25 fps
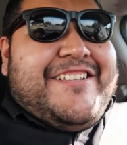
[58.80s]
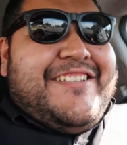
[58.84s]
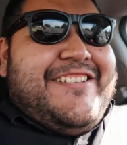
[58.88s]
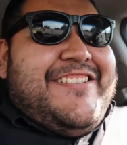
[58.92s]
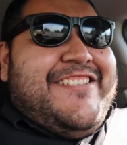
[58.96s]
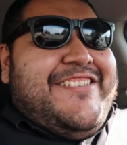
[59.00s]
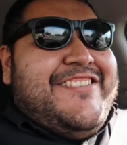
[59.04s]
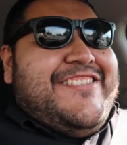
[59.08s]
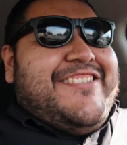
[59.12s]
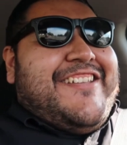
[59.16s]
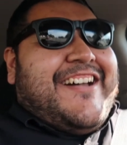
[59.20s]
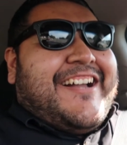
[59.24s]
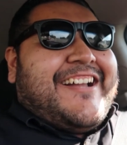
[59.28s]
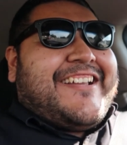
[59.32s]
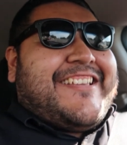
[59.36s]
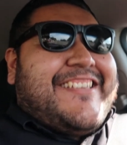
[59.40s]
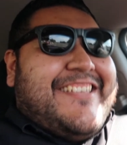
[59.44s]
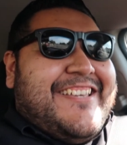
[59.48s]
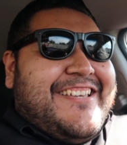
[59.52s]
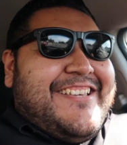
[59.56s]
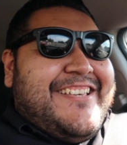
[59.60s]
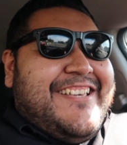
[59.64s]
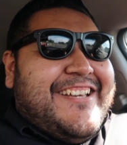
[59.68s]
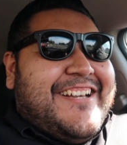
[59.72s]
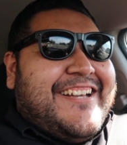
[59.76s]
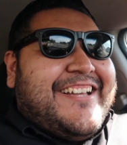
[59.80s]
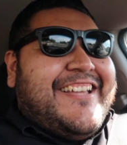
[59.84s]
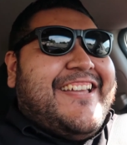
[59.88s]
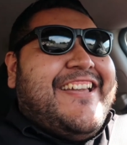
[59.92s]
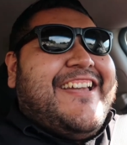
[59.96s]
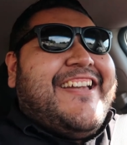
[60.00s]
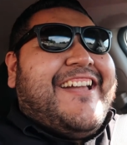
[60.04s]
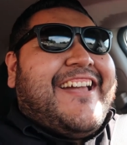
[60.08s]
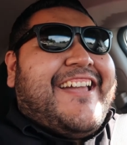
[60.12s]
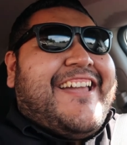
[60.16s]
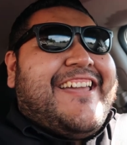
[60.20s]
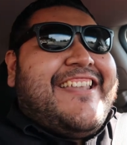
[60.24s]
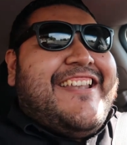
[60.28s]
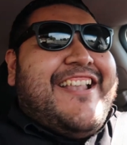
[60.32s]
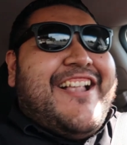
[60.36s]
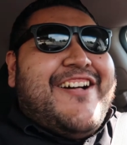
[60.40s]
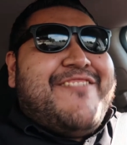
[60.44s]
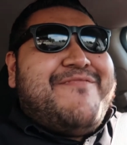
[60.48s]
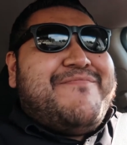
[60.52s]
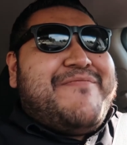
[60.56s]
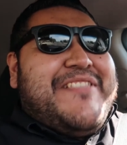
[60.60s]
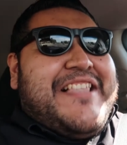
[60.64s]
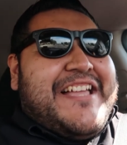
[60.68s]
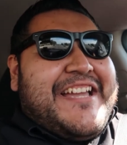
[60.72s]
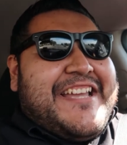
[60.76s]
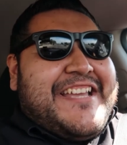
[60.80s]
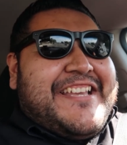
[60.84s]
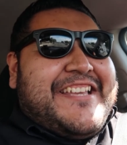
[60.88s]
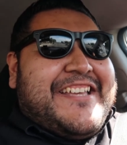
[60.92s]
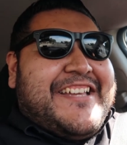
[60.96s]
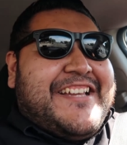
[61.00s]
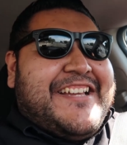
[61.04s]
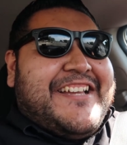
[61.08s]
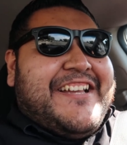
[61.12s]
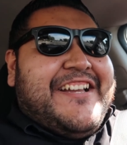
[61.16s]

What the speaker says: knocking, and I'm like,